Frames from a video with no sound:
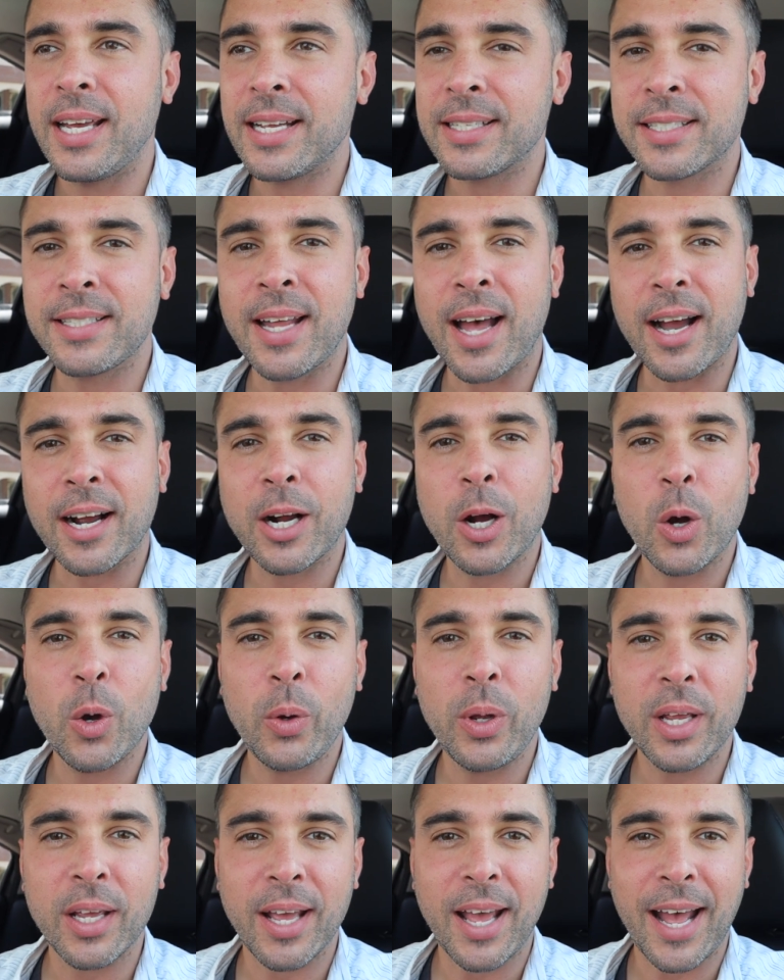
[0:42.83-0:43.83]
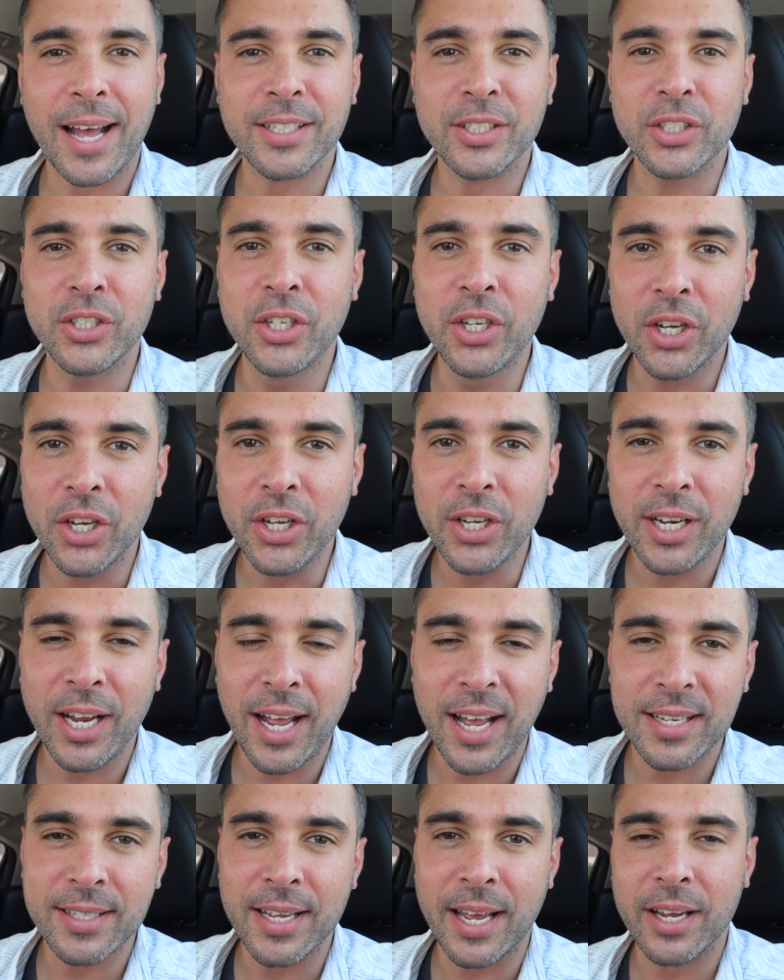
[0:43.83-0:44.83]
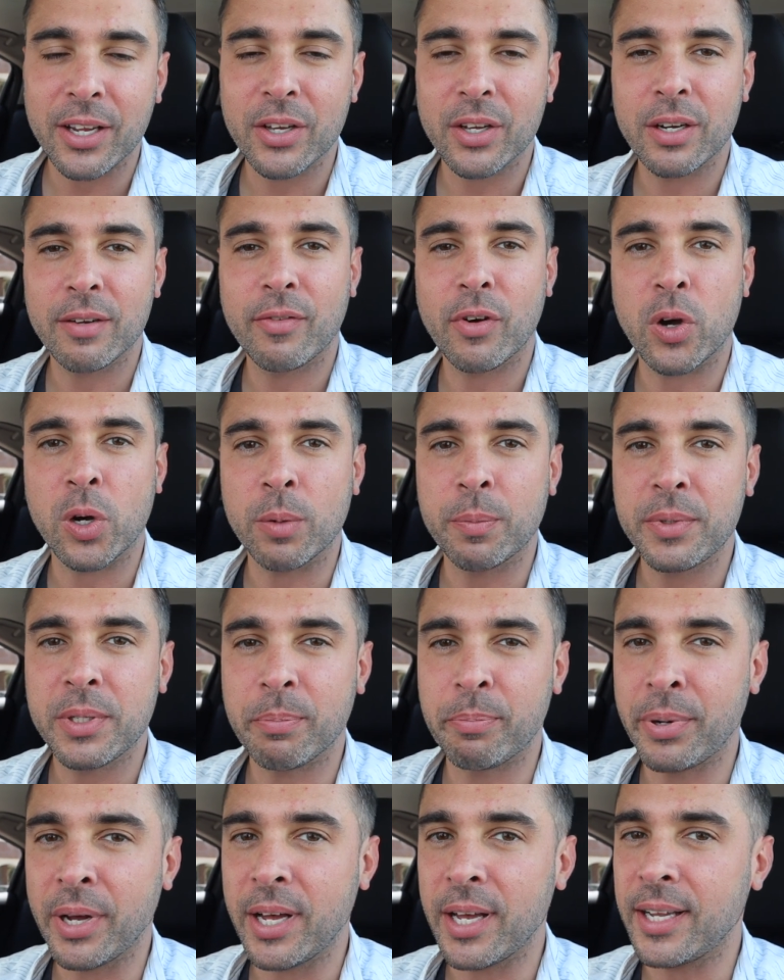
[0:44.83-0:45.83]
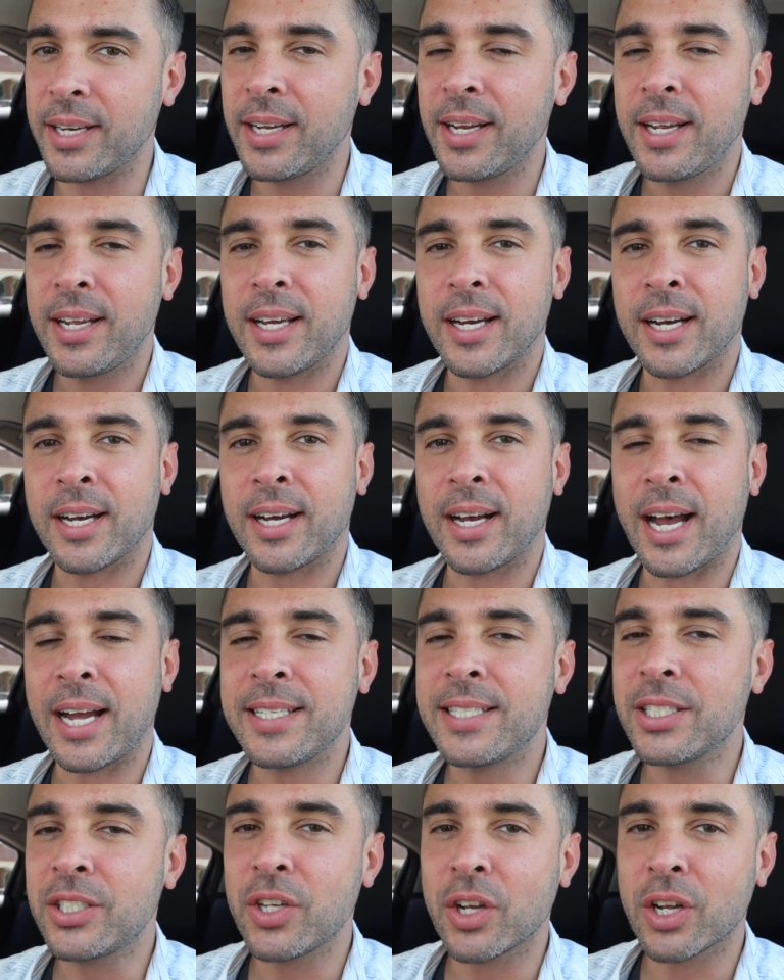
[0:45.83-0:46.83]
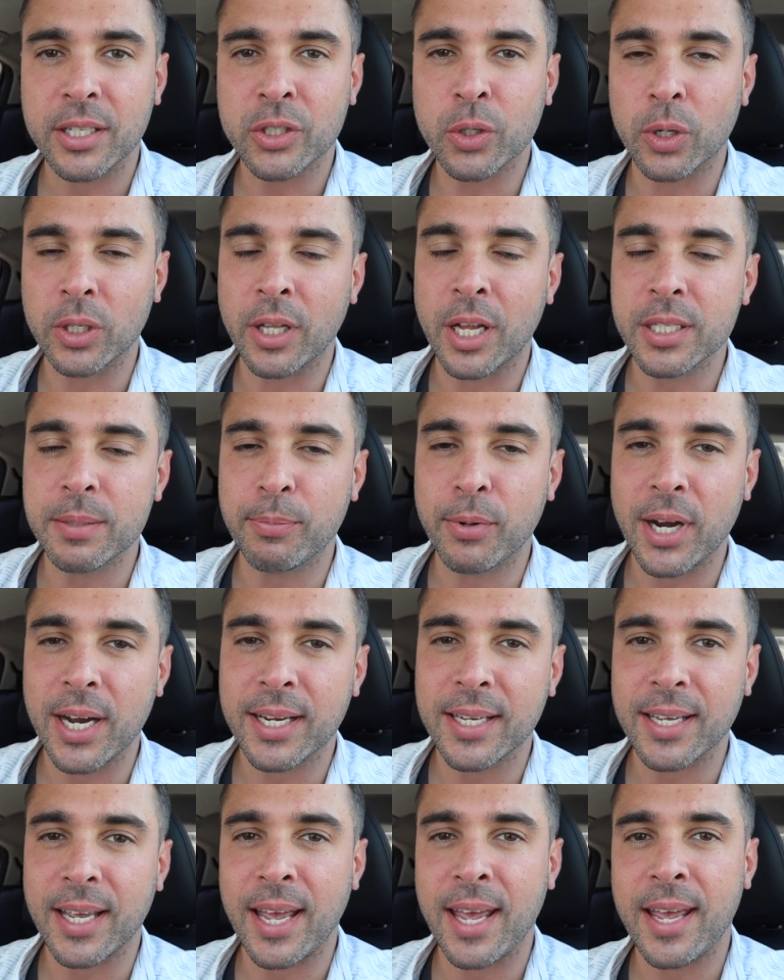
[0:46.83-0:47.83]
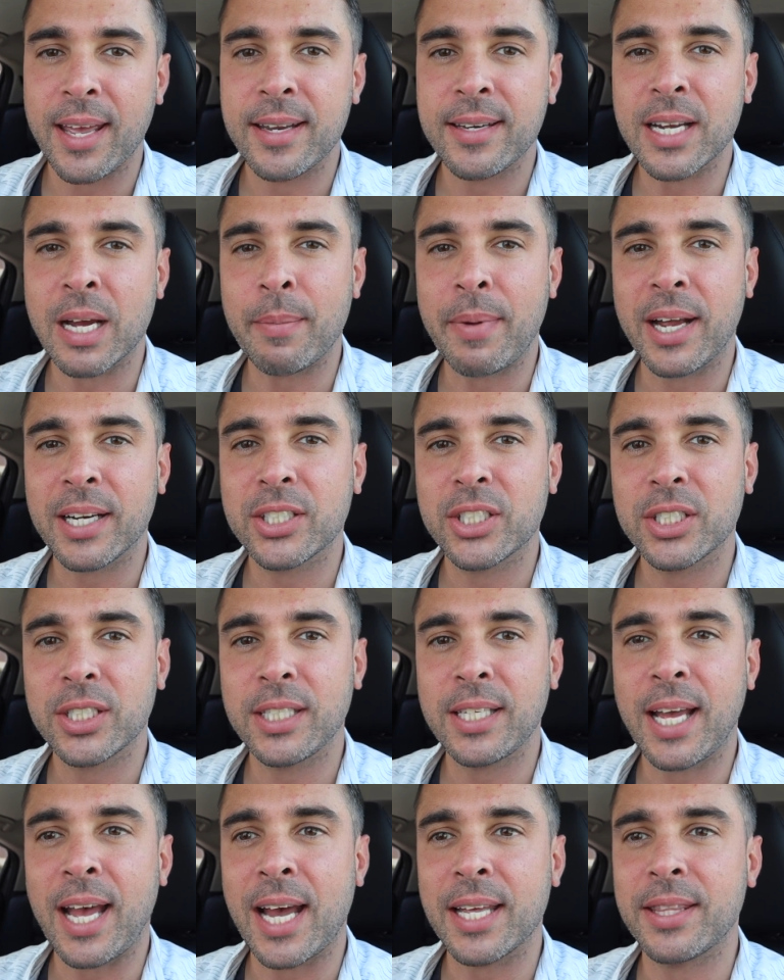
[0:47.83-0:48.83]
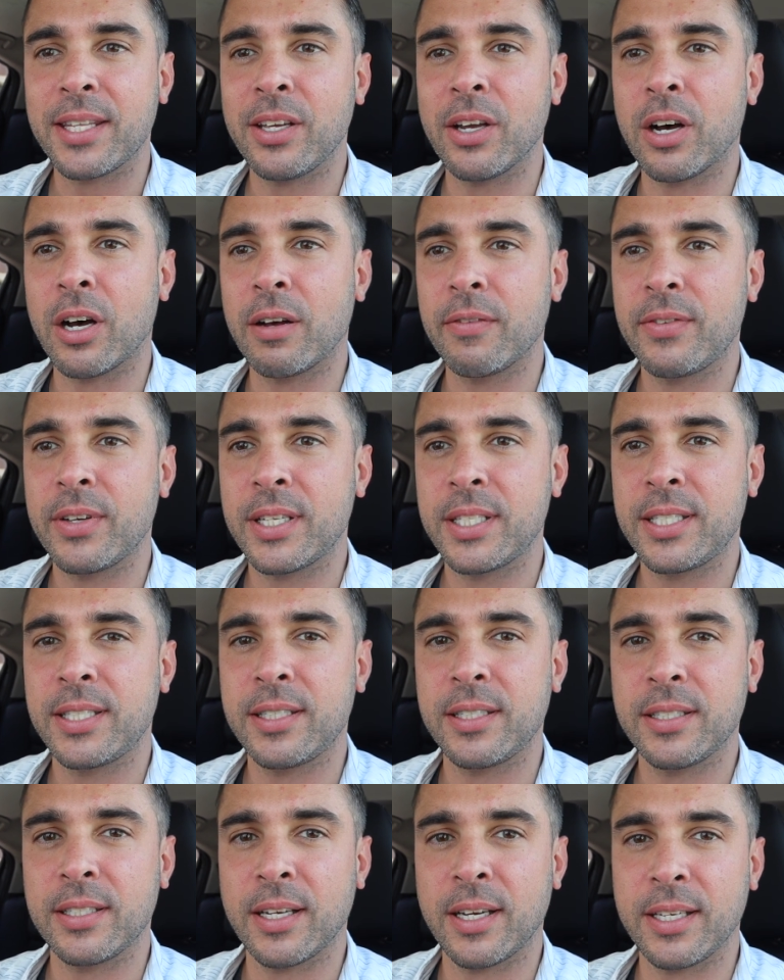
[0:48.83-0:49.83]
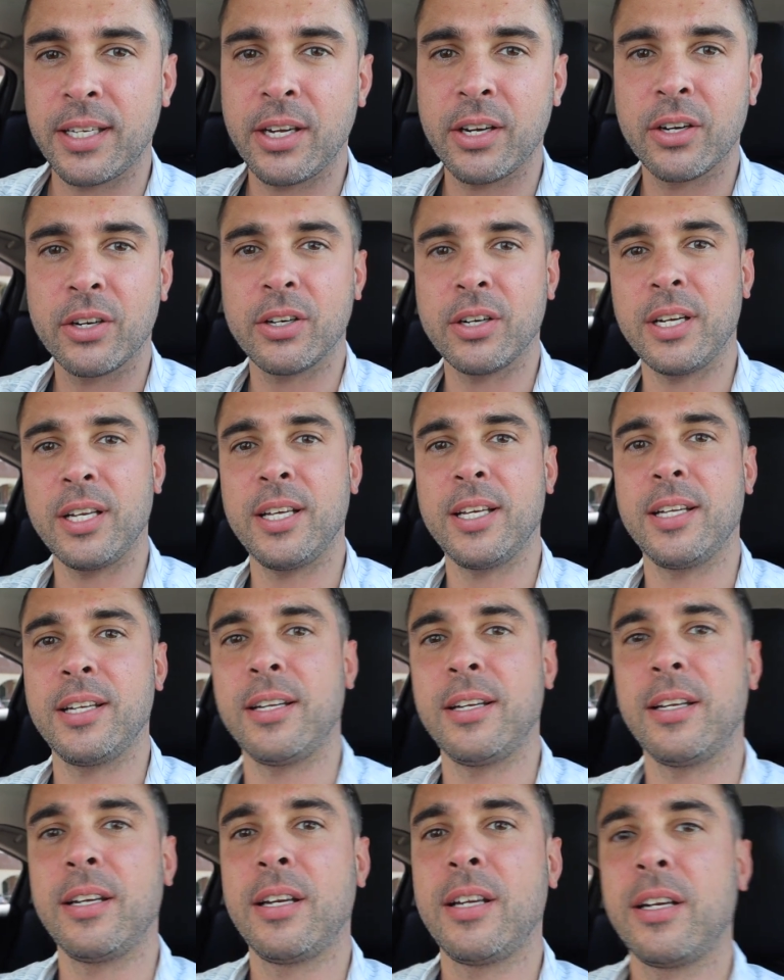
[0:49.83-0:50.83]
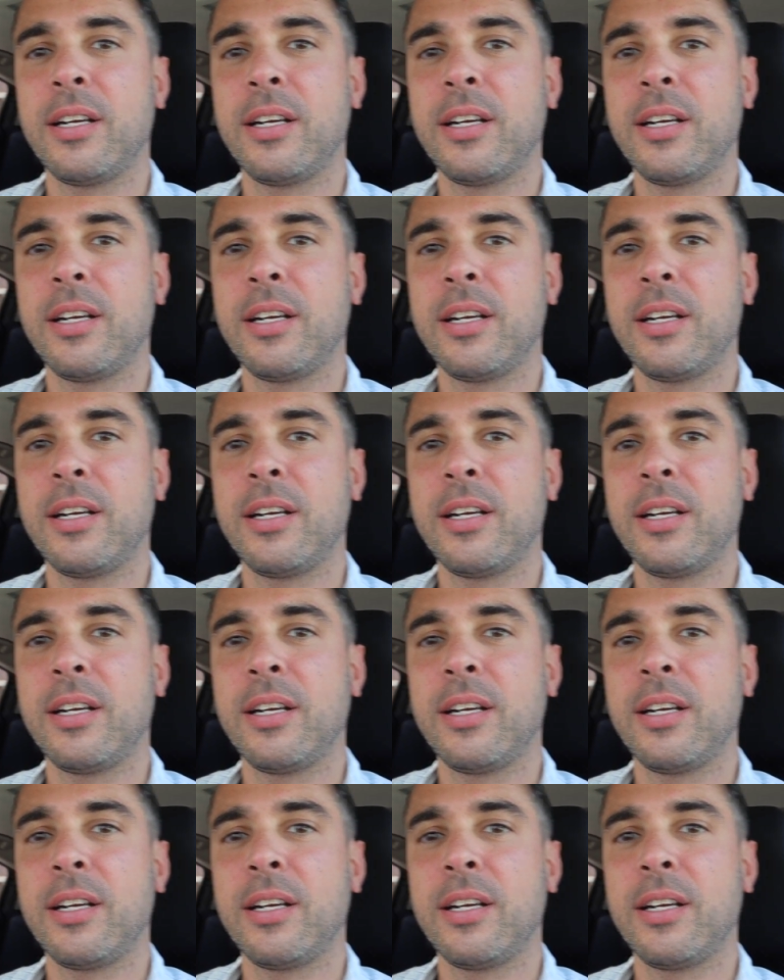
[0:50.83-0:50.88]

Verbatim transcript: It's not going as good as I could have hoped, but I just a short lunch break, and I'm actually at the office here in